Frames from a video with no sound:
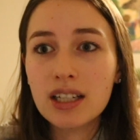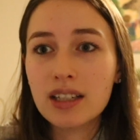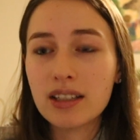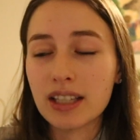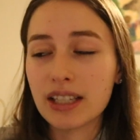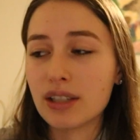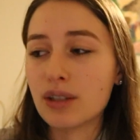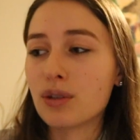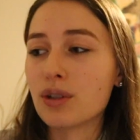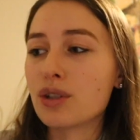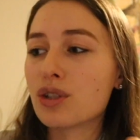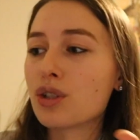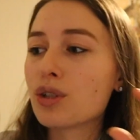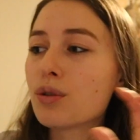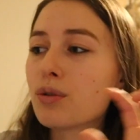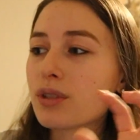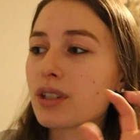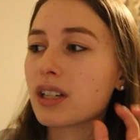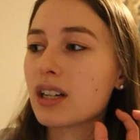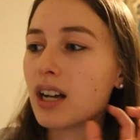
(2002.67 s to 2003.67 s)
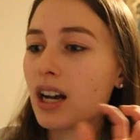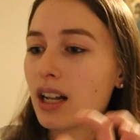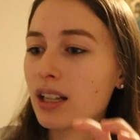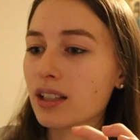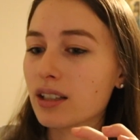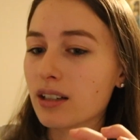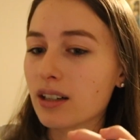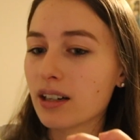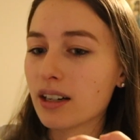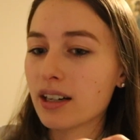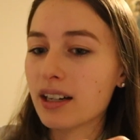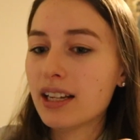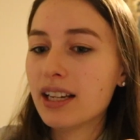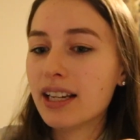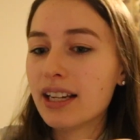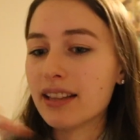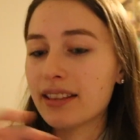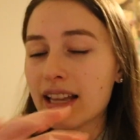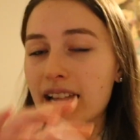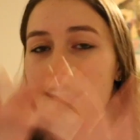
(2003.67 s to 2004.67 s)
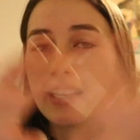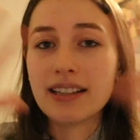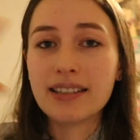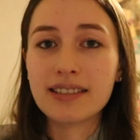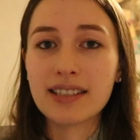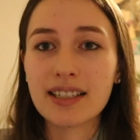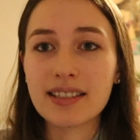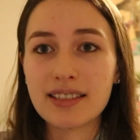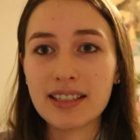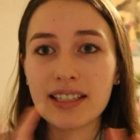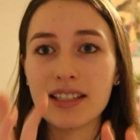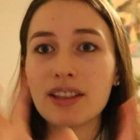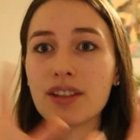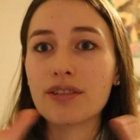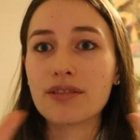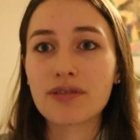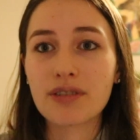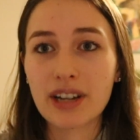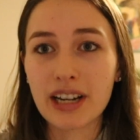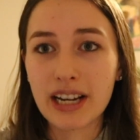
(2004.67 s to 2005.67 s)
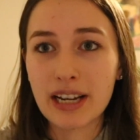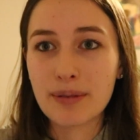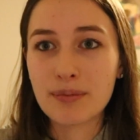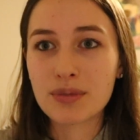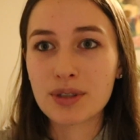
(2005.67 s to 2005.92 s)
Like, you could choose a color that existed in the frame.